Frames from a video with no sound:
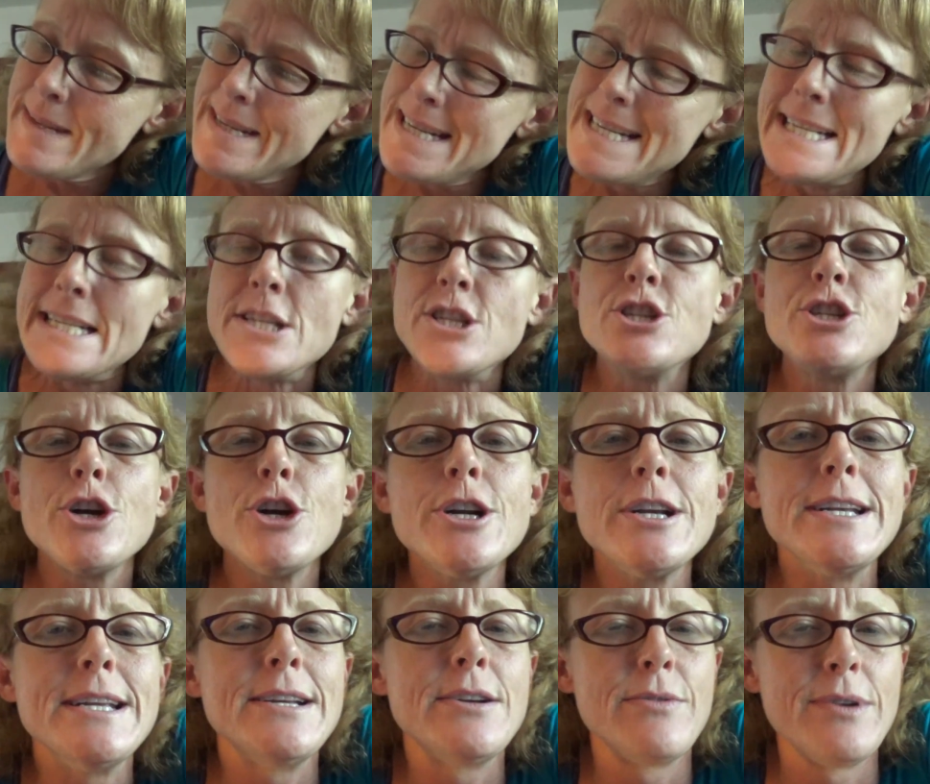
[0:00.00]
and
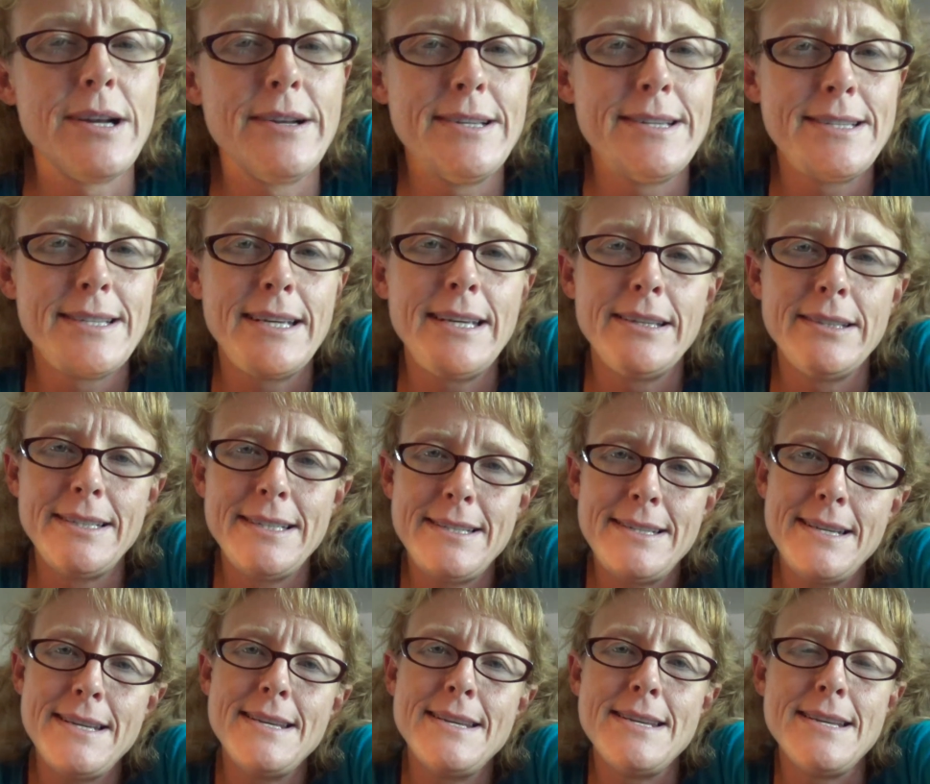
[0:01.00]
inserted it around his Achilles
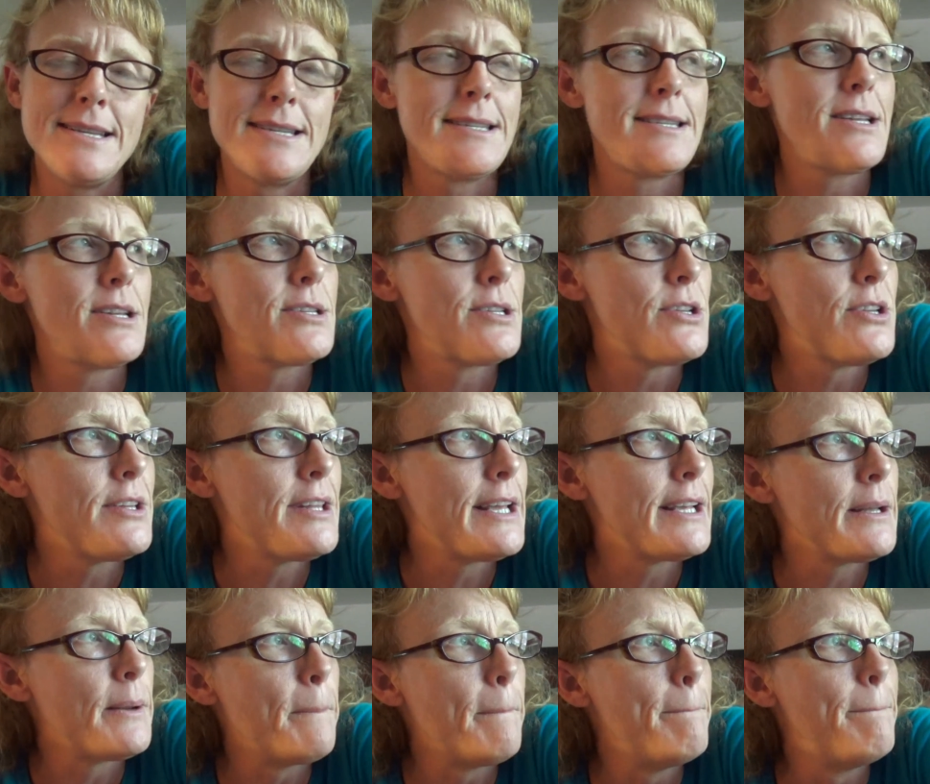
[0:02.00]
tendons so that they
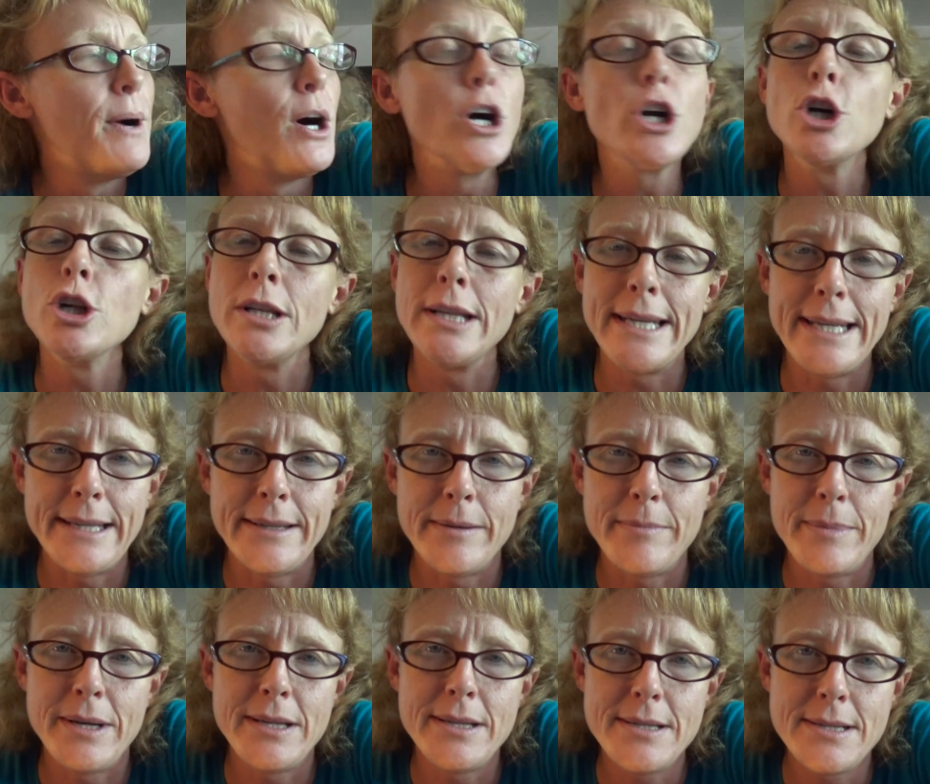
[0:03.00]
could buckle
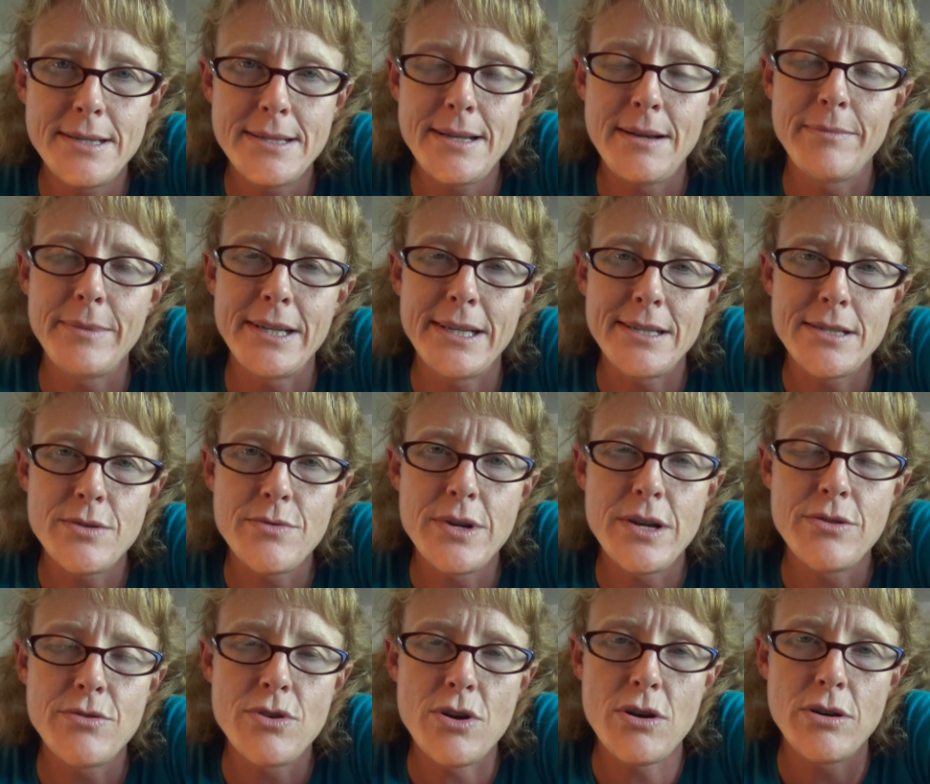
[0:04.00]
him to something so
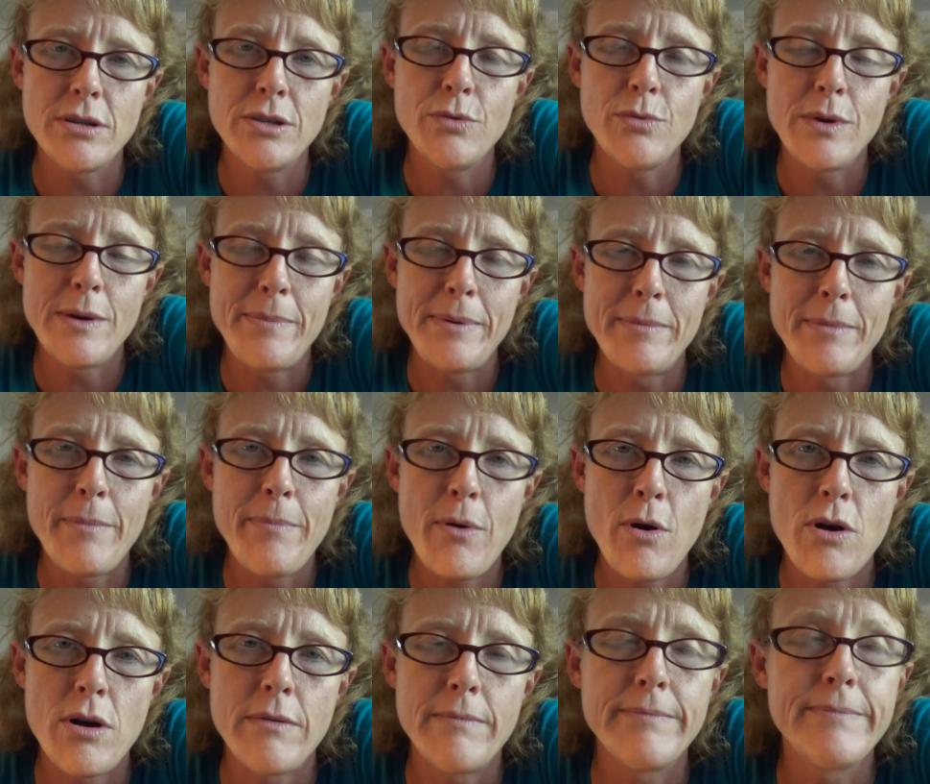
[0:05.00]
another dog could rip him
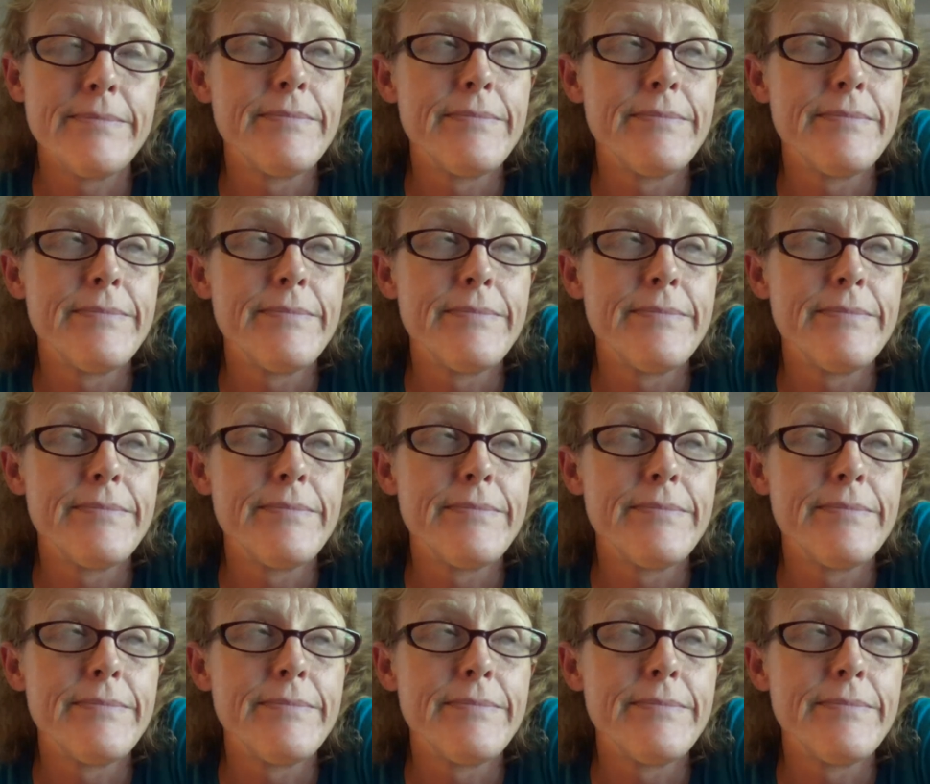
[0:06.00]
apart.